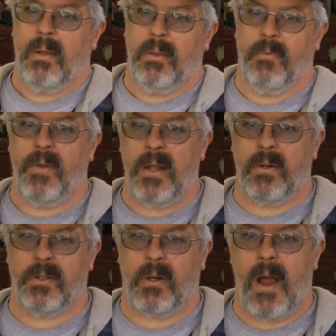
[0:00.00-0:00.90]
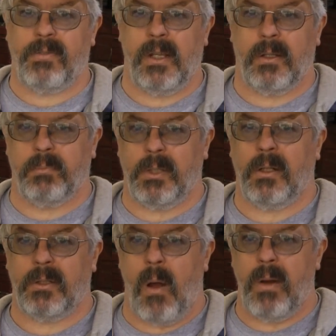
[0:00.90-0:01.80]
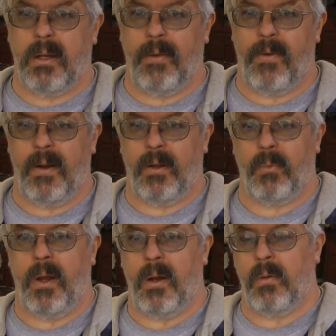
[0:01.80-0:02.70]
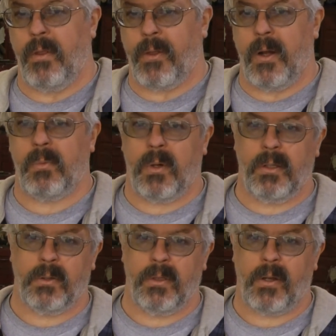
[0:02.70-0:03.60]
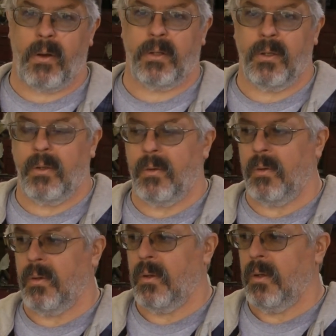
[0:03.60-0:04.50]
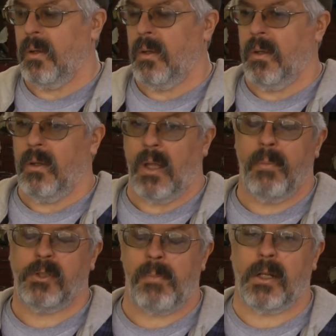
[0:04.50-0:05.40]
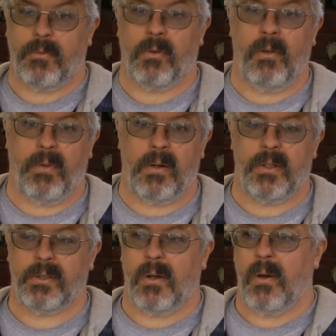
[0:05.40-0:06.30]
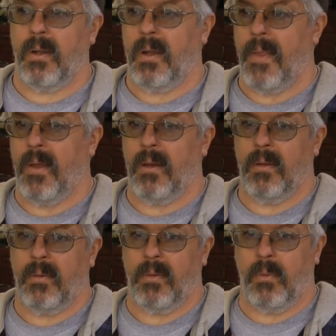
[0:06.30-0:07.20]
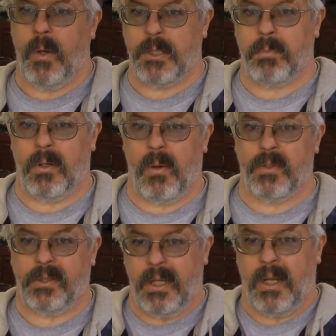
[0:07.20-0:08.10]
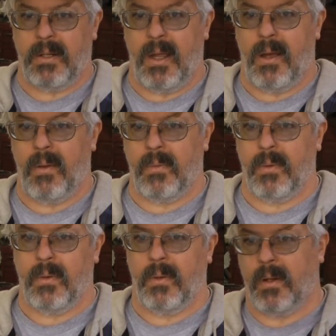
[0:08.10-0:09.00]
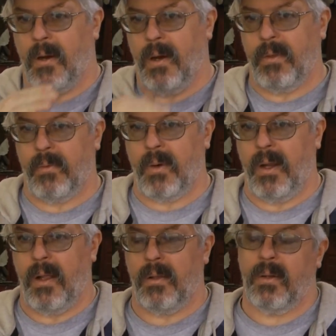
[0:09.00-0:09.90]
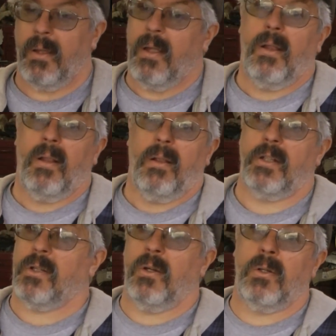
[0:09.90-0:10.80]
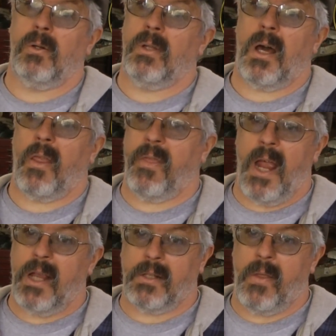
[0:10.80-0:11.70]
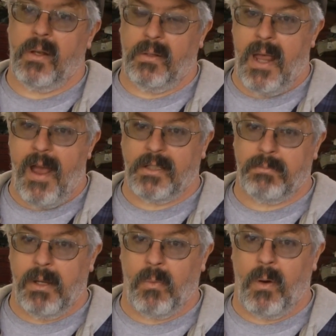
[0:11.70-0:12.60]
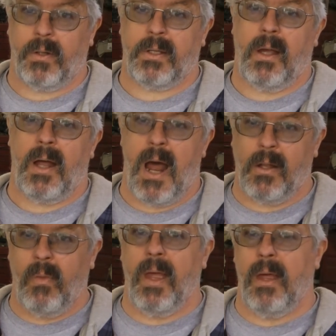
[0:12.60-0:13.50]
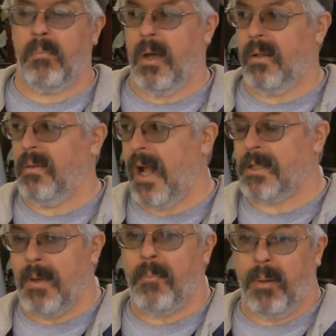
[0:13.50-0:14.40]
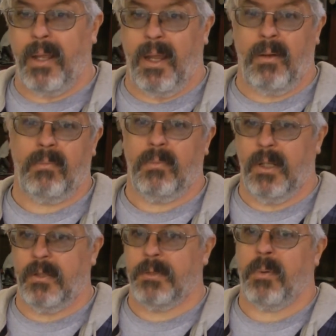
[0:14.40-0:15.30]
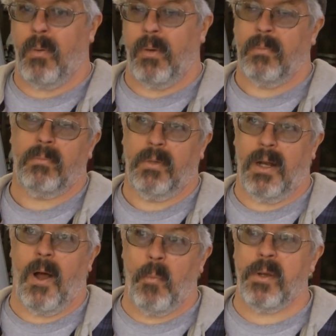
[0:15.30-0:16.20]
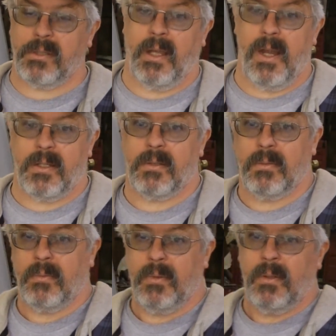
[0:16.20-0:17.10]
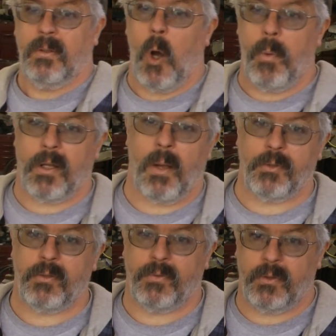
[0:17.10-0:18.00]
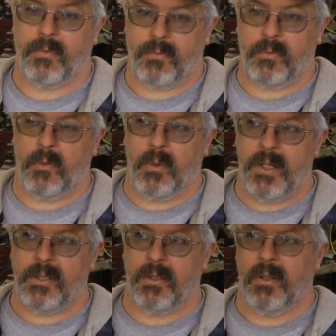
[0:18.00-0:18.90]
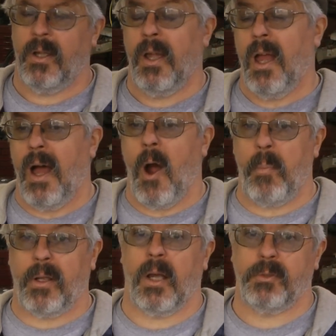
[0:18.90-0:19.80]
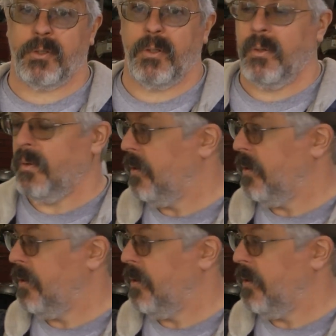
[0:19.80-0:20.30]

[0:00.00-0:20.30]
The fenders are obviously totally different in the rear on a 31 to a 32. I'm talking about the front fenders, sorry. And then the wishbone sticking out and the curve in the rail, and there's a whole lot of things there that has to be worked out. I know that, but that's my plan at this point, and I hope it stays. I hope it comes to fruition. I hope it comes true.